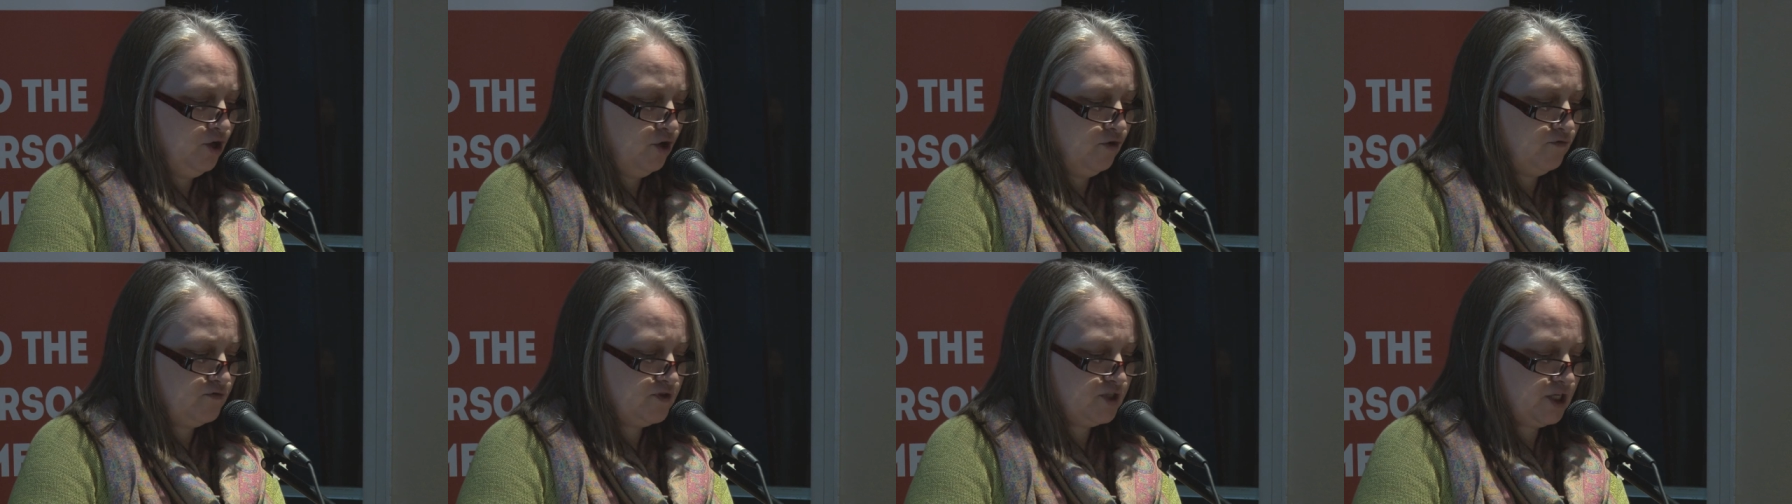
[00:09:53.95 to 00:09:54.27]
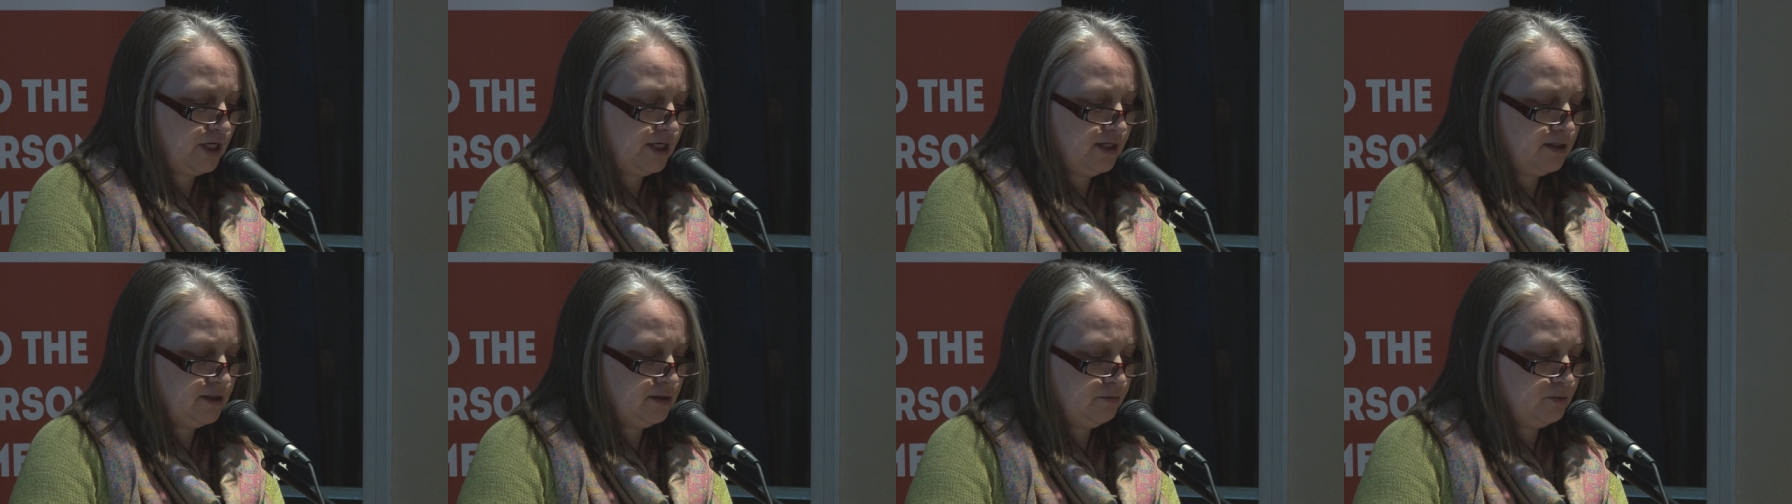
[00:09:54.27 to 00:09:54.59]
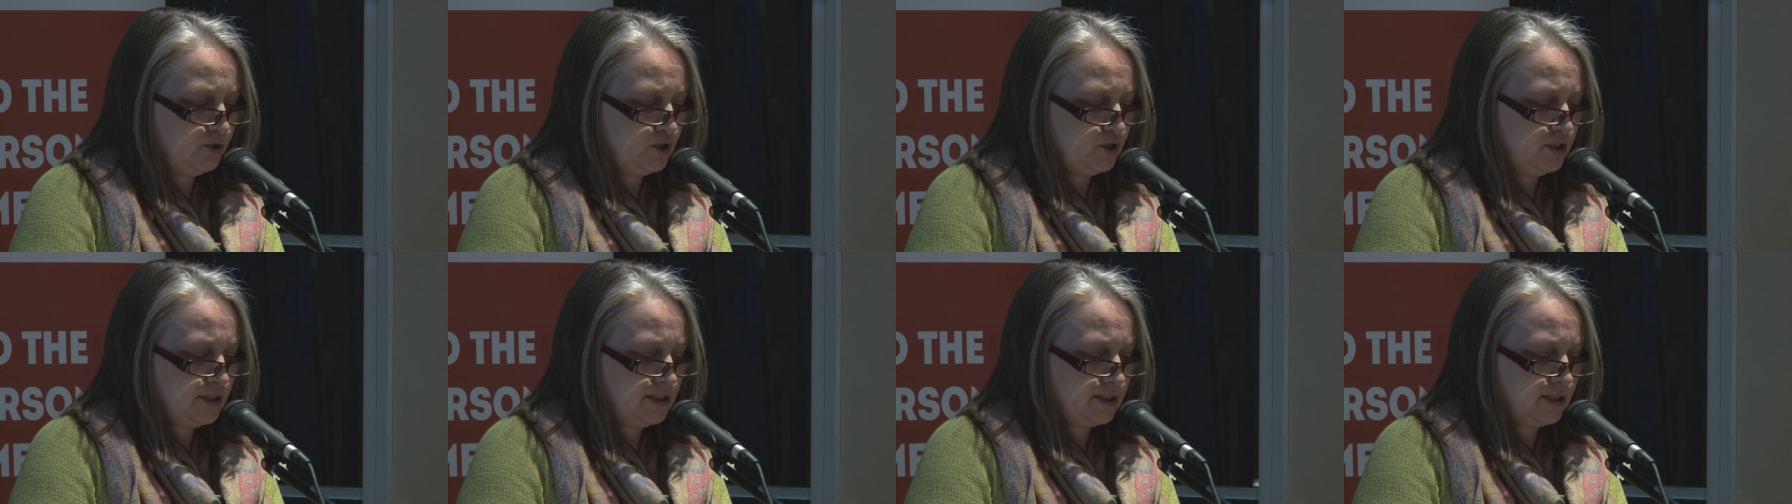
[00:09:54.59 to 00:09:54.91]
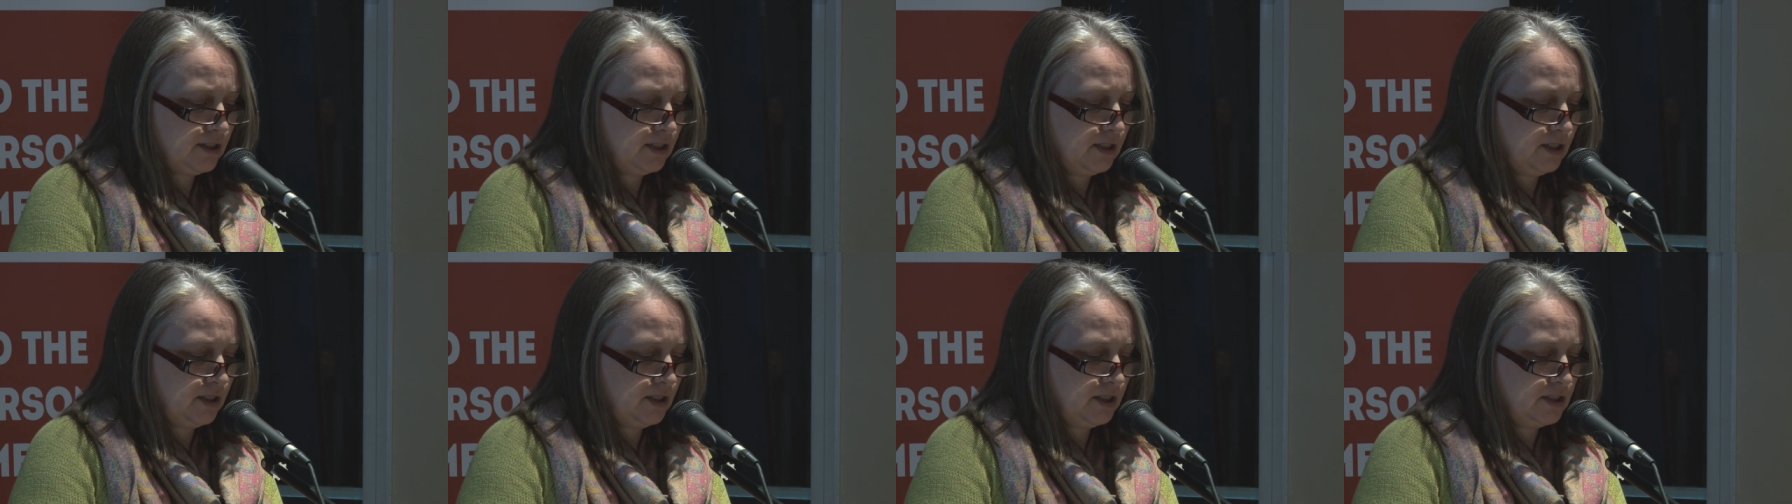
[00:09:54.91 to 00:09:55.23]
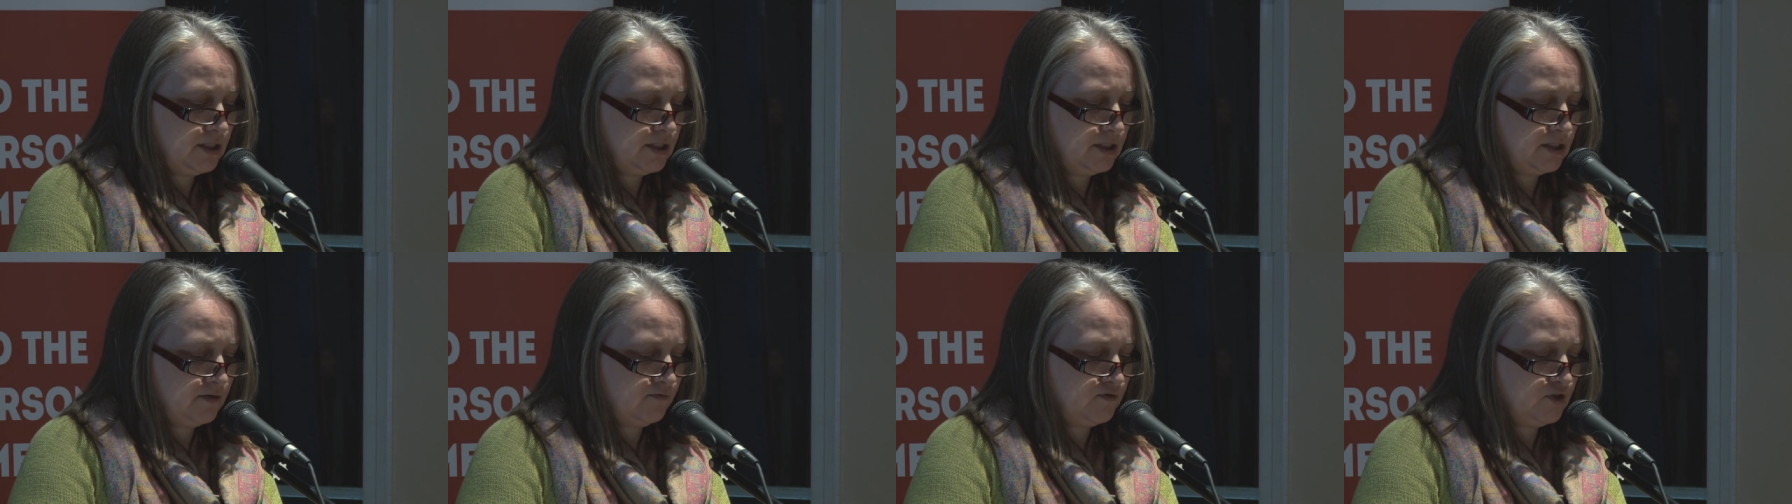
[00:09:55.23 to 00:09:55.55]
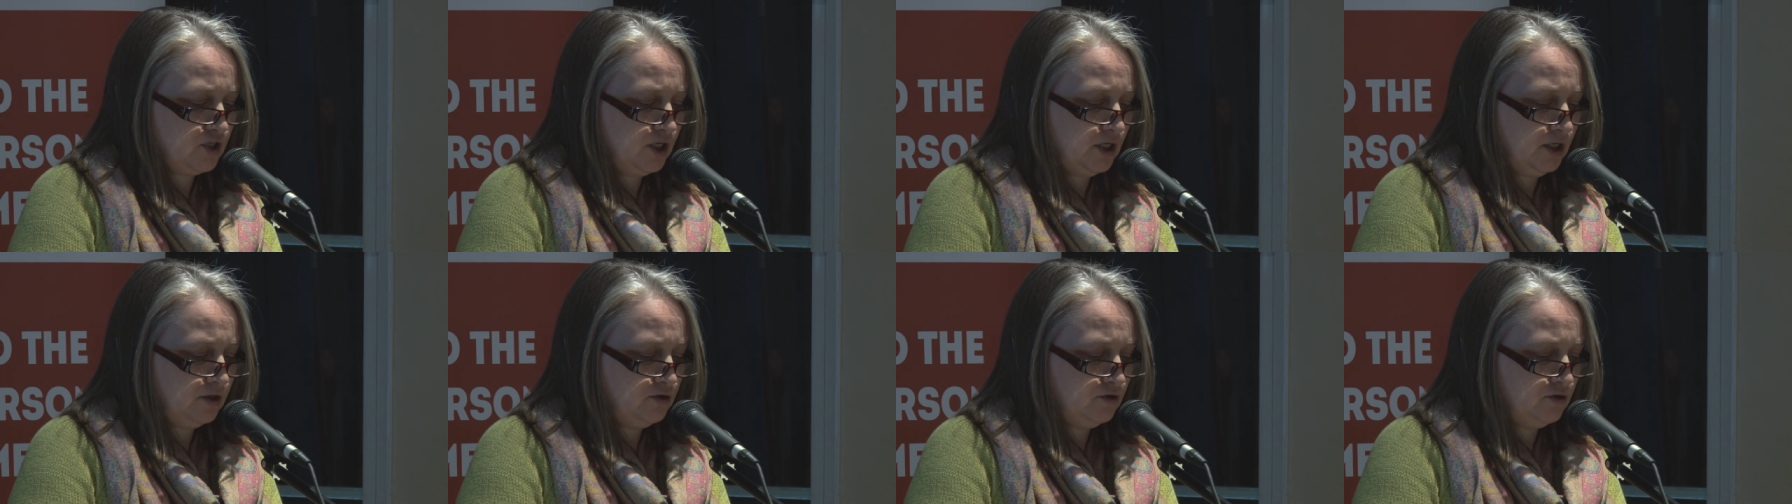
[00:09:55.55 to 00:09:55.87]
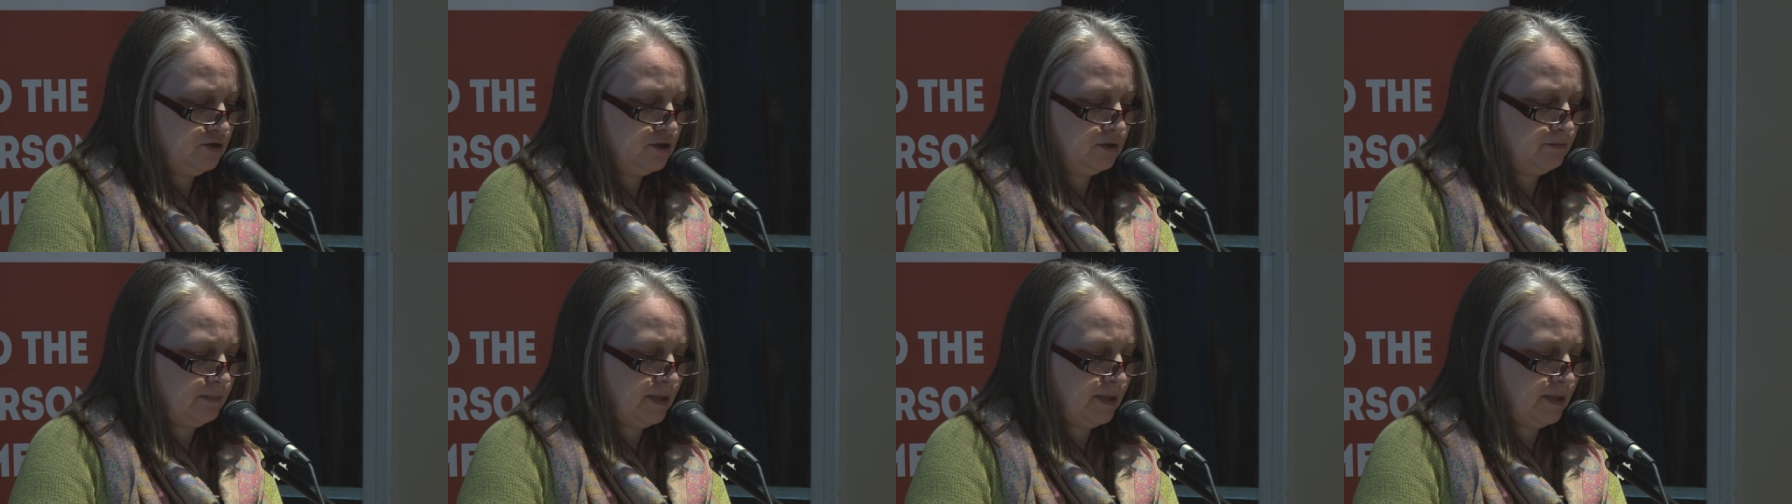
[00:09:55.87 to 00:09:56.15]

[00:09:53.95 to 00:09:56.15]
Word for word: of Child Abuse in Cases of Childhood